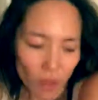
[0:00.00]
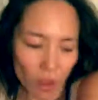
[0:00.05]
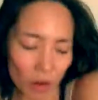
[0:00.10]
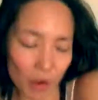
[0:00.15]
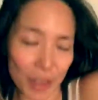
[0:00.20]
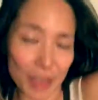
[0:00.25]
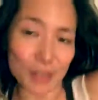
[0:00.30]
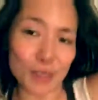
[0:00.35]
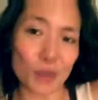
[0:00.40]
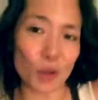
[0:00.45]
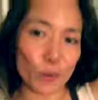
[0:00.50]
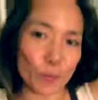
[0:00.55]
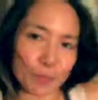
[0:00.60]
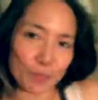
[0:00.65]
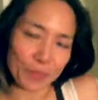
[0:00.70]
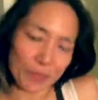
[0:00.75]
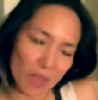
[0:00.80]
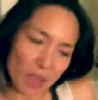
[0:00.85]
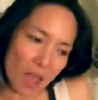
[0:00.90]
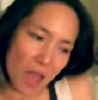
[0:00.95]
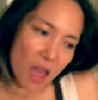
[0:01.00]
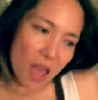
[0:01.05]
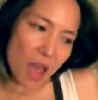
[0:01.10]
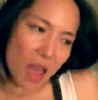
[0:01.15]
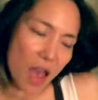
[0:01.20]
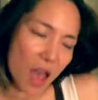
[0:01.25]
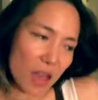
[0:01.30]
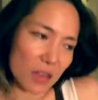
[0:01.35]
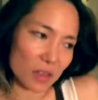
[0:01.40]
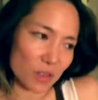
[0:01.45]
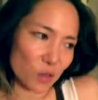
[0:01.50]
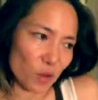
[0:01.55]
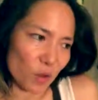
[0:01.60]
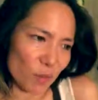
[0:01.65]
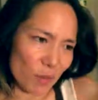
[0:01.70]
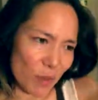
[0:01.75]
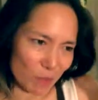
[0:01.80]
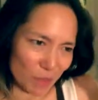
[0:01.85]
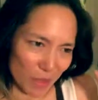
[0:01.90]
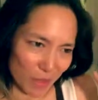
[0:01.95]
Okay, so
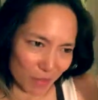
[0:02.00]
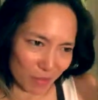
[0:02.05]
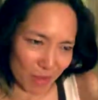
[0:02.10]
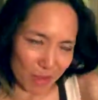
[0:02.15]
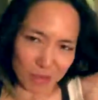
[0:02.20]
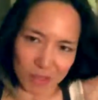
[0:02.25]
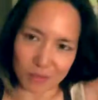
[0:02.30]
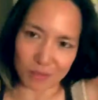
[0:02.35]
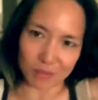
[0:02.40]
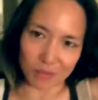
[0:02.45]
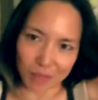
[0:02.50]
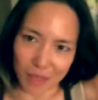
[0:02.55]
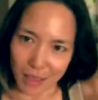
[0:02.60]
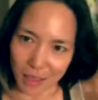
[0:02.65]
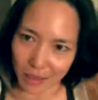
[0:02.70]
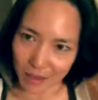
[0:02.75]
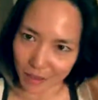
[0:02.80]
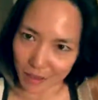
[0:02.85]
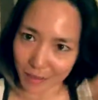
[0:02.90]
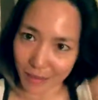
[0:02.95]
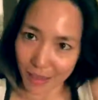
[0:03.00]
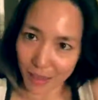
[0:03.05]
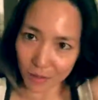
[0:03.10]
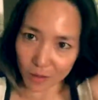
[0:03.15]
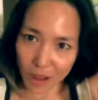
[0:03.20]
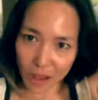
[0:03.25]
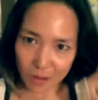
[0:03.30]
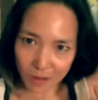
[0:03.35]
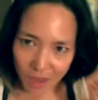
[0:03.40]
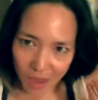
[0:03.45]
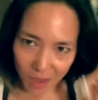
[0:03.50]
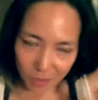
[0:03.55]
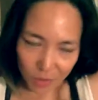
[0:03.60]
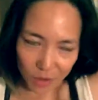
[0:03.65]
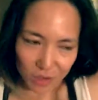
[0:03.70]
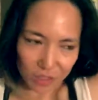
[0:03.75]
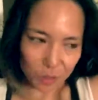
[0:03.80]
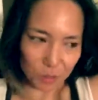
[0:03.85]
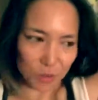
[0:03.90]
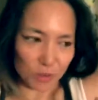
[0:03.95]
I'm like, that's like came
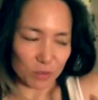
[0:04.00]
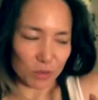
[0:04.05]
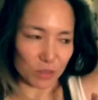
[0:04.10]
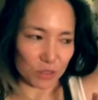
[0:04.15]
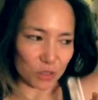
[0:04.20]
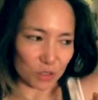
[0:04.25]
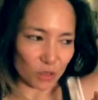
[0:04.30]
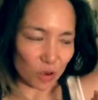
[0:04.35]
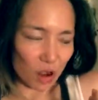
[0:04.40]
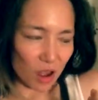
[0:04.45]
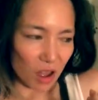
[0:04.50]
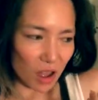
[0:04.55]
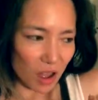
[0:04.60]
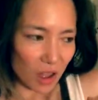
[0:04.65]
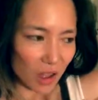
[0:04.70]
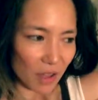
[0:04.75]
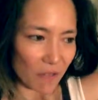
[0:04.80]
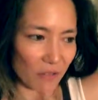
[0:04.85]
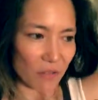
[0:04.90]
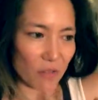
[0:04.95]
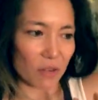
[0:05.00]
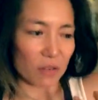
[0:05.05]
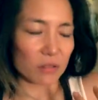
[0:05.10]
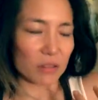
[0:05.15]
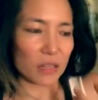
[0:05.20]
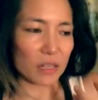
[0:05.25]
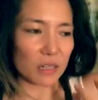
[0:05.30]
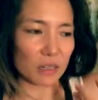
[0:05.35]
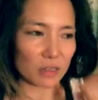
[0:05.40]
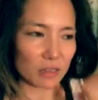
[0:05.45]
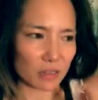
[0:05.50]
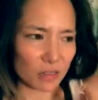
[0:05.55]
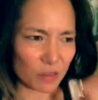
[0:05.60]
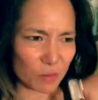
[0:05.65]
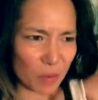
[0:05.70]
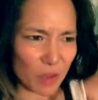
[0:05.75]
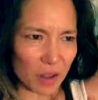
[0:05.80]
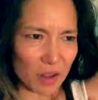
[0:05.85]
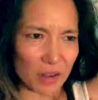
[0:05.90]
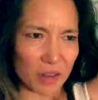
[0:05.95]
into me really strong. I felt like good
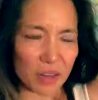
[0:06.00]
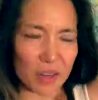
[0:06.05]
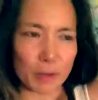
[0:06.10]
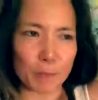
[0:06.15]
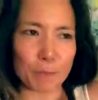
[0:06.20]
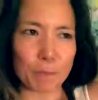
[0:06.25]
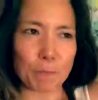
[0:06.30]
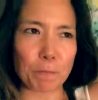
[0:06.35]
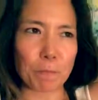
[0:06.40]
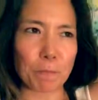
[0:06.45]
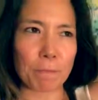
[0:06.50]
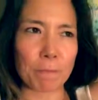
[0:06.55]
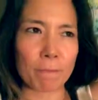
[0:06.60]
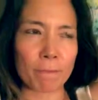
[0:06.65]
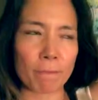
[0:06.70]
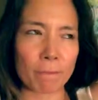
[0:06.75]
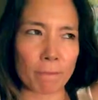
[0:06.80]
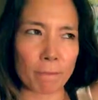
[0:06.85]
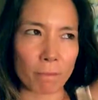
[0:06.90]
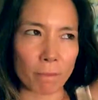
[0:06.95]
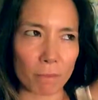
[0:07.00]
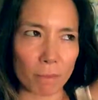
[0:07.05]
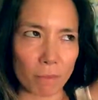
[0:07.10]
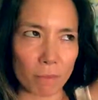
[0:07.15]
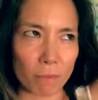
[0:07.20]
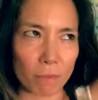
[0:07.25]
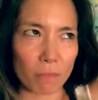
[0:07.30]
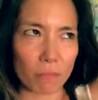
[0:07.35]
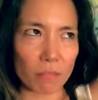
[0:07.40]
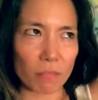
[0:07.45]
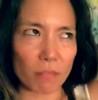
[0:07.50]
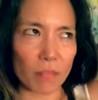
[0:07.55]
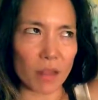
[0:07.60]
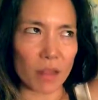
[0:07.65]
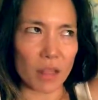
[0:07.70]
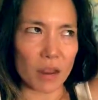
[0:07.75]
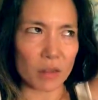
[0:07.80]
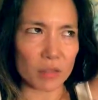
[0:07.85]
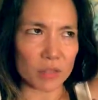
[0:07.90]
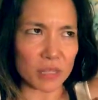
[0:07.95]
about it, and
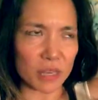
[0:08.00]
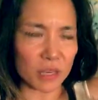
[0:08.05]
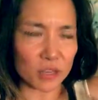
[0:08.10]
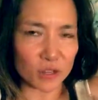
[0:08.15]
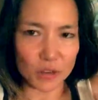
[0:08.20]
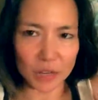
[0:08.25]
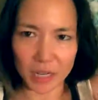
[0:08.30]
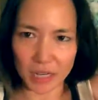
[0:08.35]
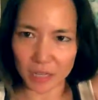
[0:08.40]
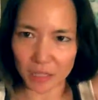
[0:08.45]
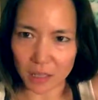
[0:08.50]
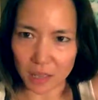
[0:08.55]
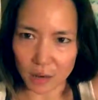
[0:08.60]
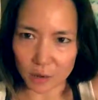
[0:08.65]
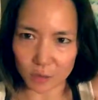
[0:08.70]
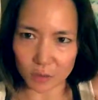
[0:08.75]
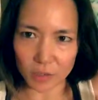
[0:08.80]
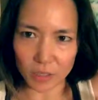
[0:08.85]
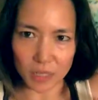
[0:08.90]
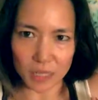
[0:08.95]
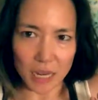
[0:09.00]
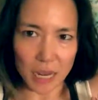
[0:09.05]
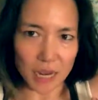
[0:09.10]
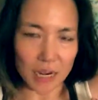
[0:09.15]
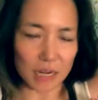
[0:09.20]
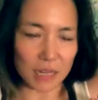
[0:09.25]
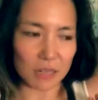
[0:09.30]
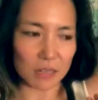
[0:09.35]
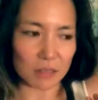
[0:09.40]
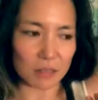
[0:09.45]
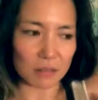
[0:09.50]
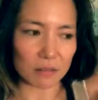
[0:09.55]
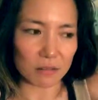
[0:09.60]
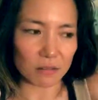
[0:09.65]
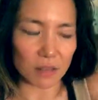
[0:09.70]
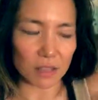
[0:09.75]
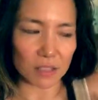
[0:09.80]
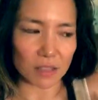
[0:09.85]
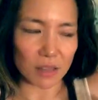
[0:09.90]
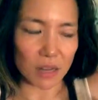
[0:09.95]
I was integrating a lot. I was really tired
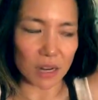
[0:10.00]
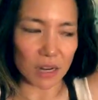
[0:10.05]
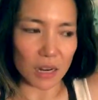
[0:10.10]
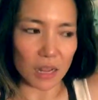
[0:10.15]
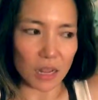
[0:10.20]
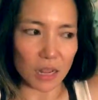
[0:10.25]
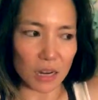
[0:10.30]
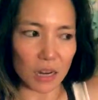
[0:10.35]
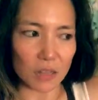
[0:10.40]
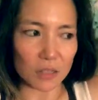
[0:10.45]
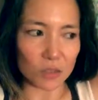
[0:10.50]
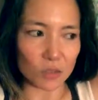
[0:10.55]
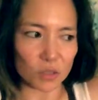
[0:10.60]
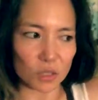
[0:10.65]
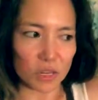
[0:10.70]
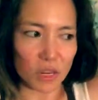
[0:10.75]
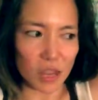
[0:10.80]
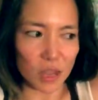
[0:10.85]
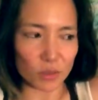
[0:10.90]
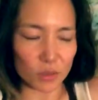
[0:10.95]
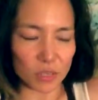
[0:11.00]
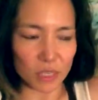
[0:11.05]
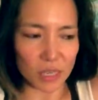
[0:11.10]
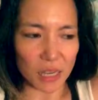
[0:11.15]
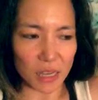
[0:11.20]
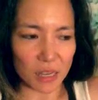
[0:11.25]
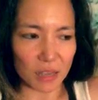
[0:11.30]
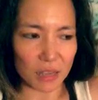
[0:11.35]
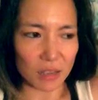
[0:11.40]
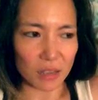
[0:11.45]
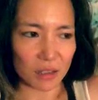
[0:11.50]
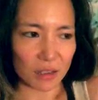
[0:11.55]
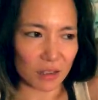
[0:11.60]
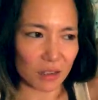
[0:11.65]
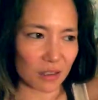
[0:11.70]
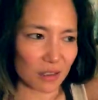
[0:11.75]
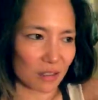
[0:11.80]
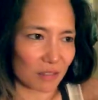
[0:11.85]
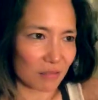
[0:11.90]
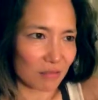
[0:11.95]
the rest of that night, and so today was like
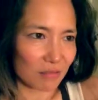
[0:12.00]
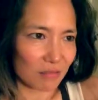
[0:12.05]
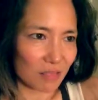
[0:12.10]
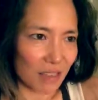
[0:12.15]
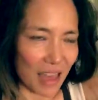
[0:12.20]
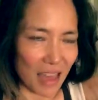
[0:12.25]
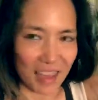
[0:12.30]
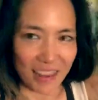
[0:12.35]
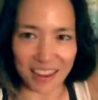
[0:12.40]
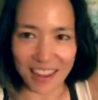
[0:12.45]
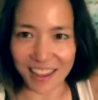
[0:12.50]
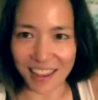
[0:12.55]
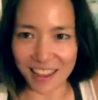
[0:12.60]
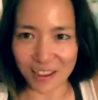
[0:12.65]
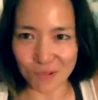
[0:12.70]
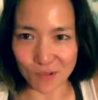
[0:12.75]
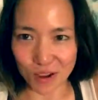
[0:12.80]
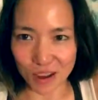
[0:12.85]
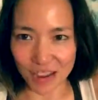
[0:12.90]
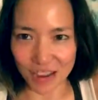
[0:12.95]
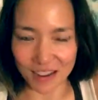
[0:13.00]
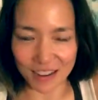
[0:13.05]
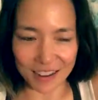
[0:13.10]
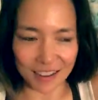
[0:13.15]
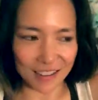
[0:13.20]
8-8, right?